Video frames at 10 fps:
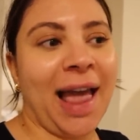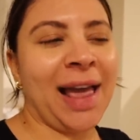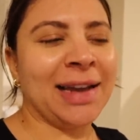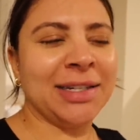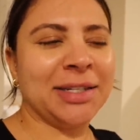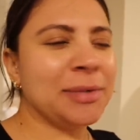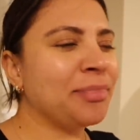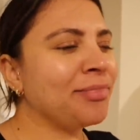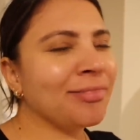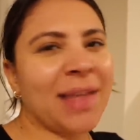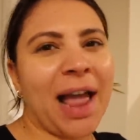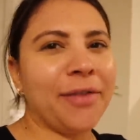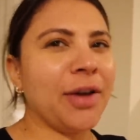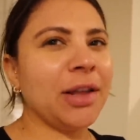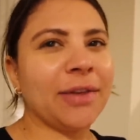And I
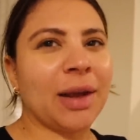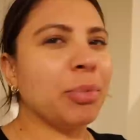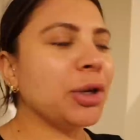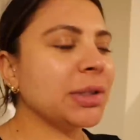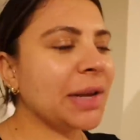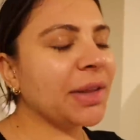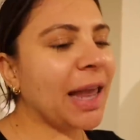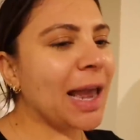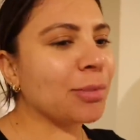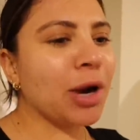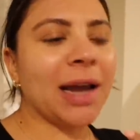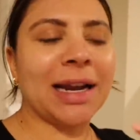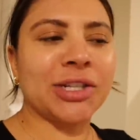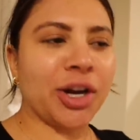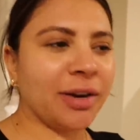felt like if I pulled out the camera and
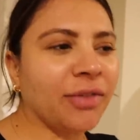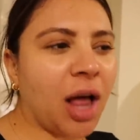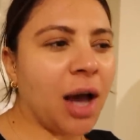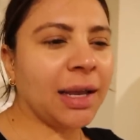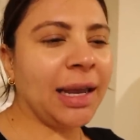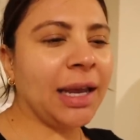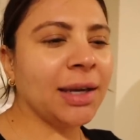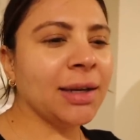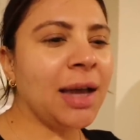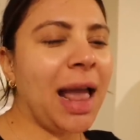I started vlogging,